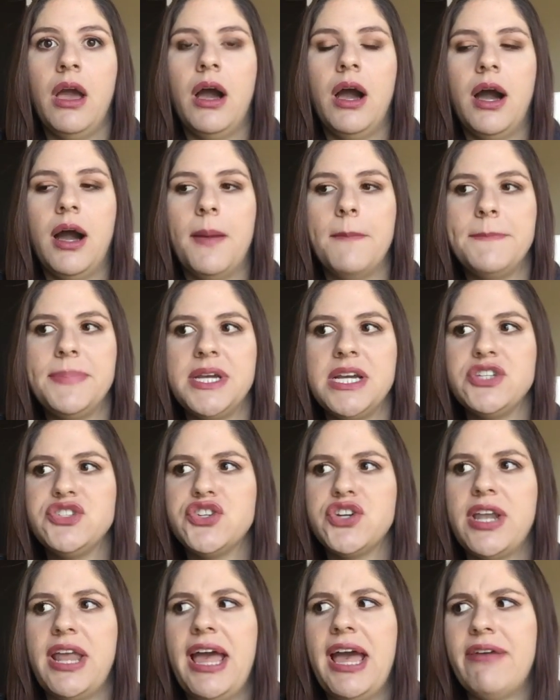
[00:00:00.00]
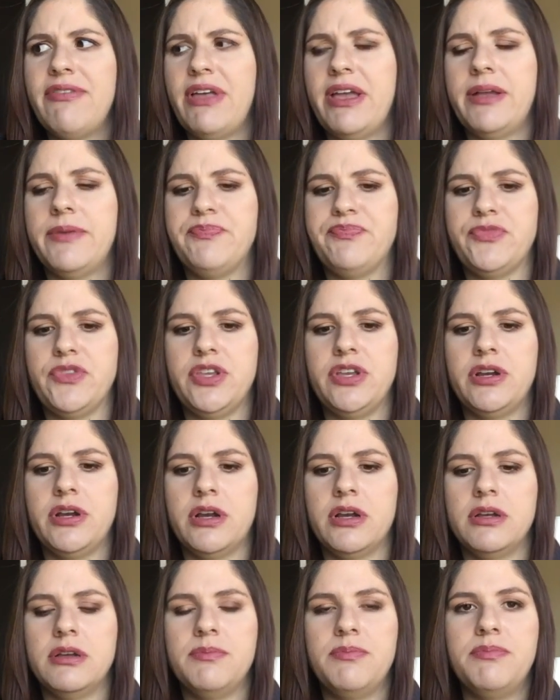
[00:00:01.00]
Um, because you're gonna have like
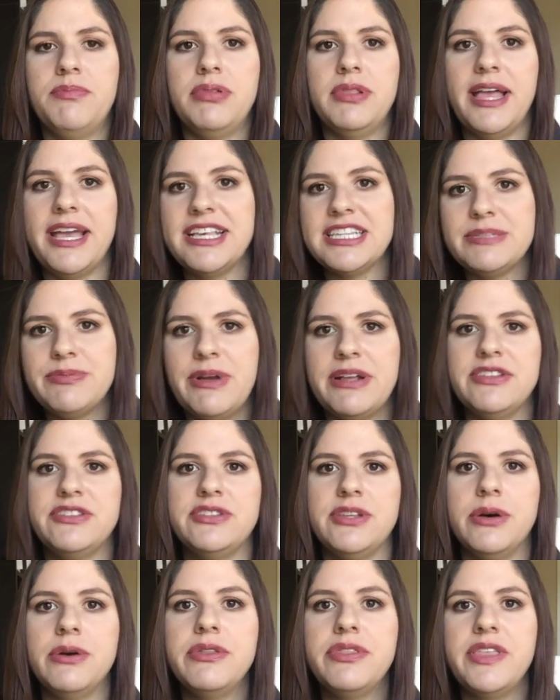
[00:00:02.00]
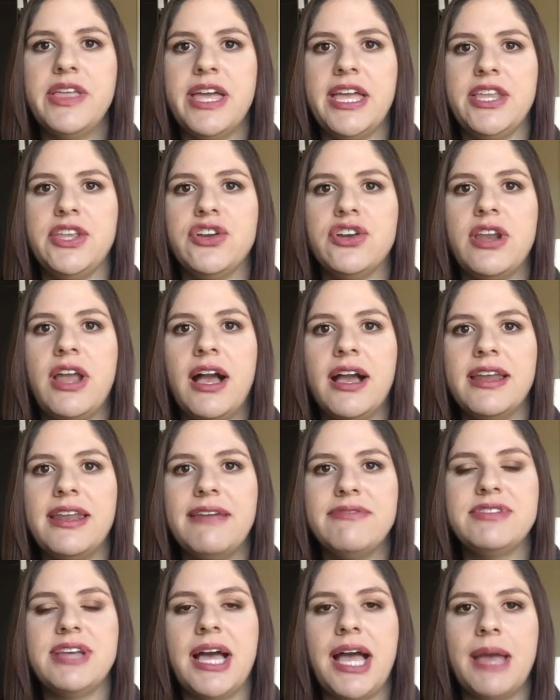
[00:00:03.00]
your plate spread so thin, you're not gonna
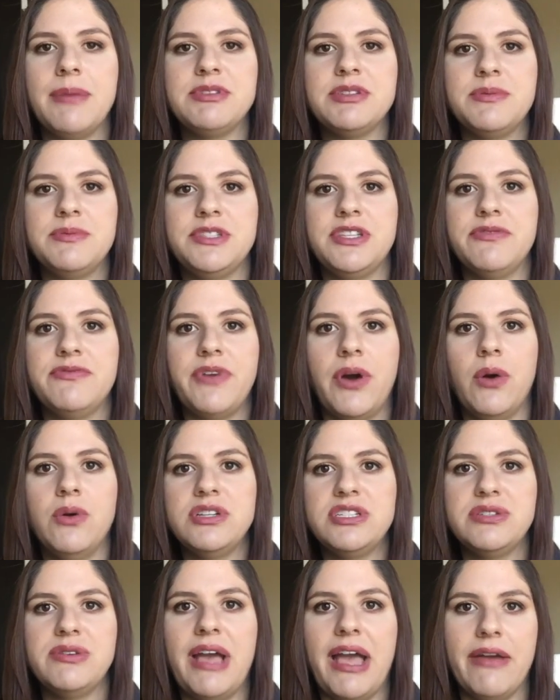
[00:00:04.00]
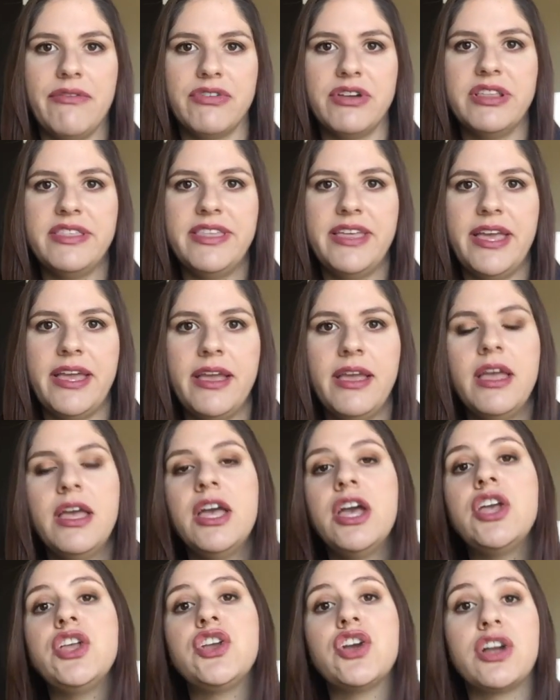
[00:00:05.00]
have time to devote to everything.
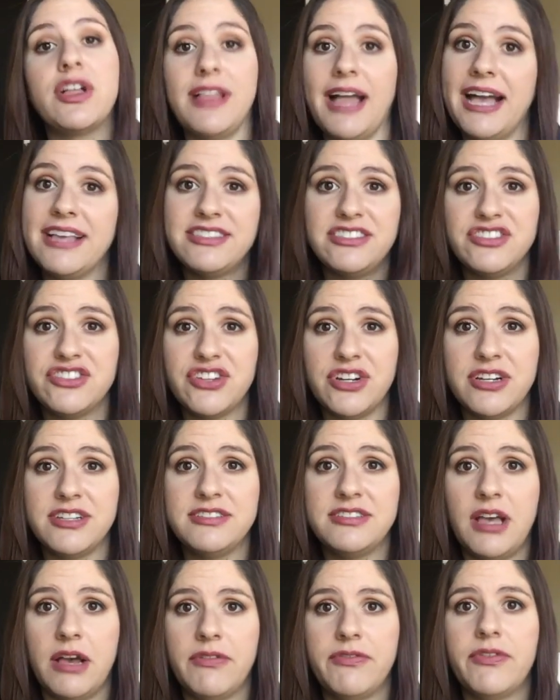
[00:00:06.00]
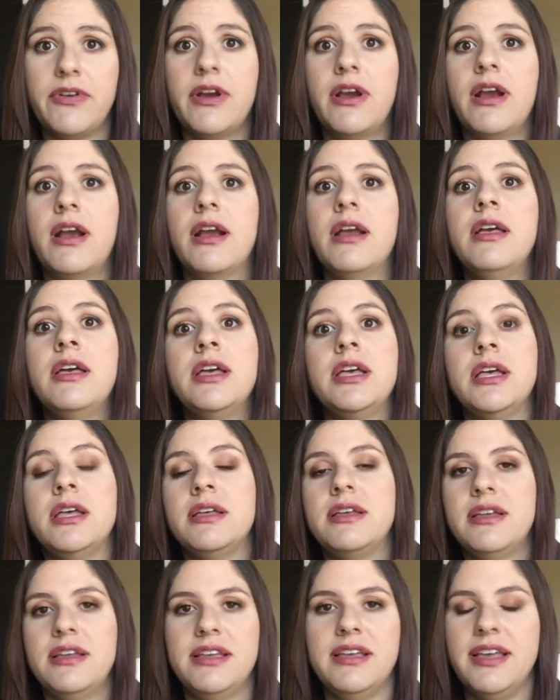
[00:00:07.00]
Your classes are gonna suffer.
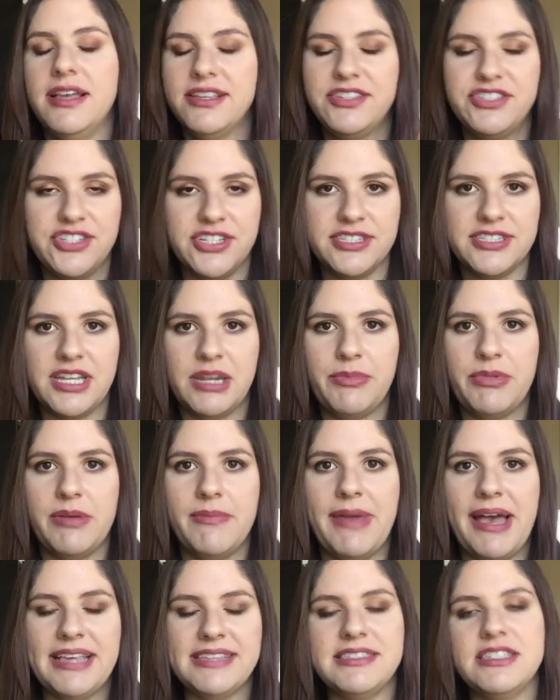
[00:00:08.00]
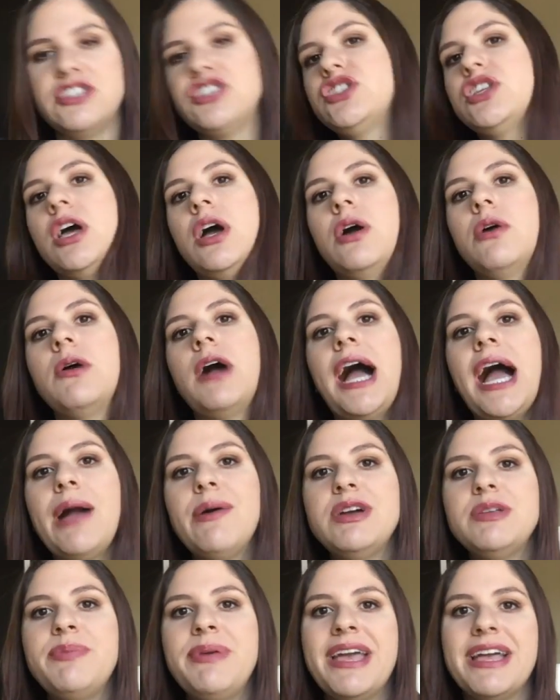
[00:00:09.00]
It's just gonna be a mess. So I
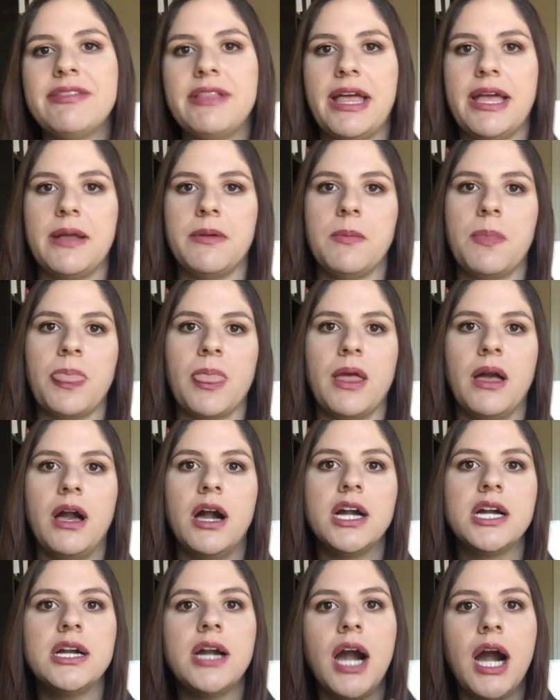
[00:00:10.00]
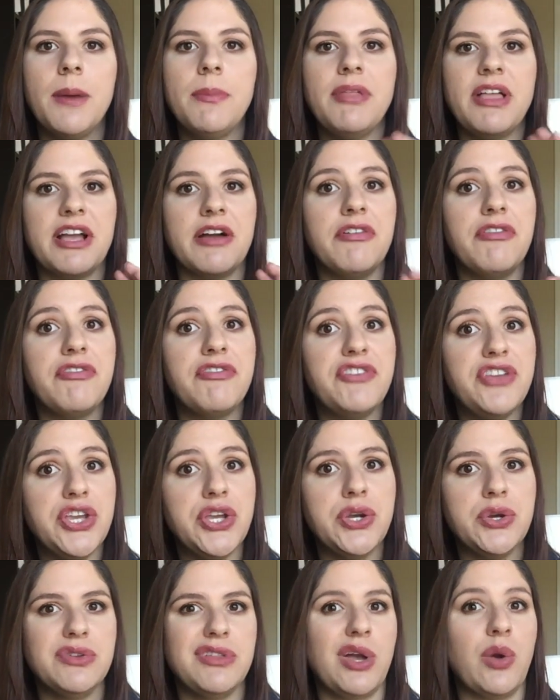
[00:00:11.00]
would pick like a cup, like a
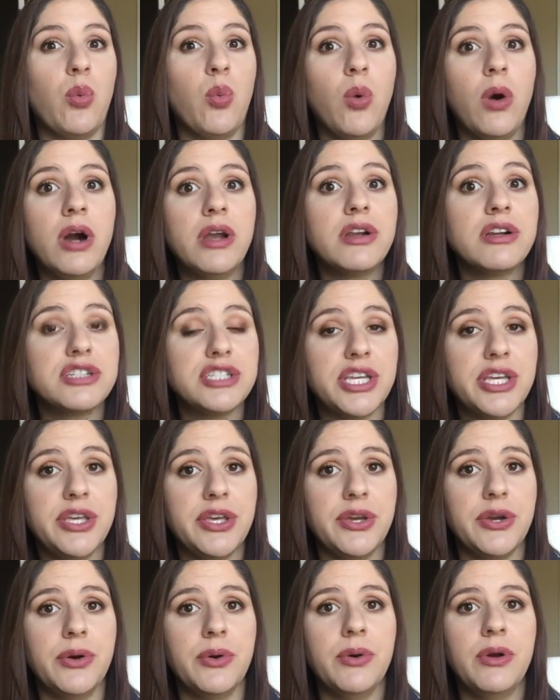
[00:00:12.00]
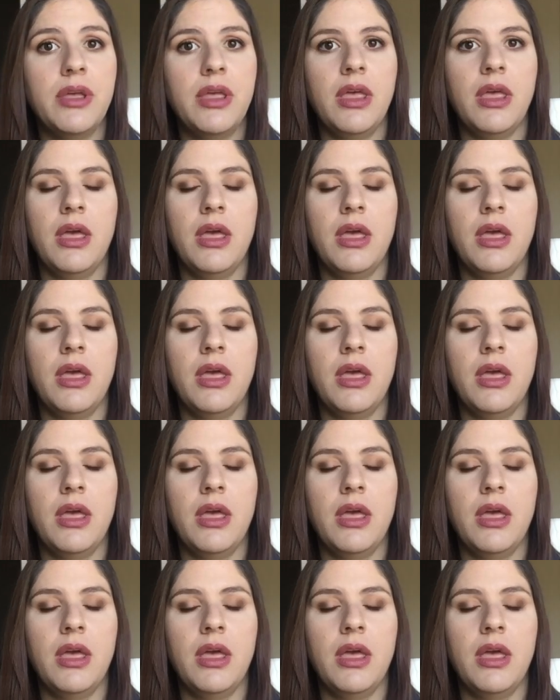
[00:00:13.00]
few, like one or two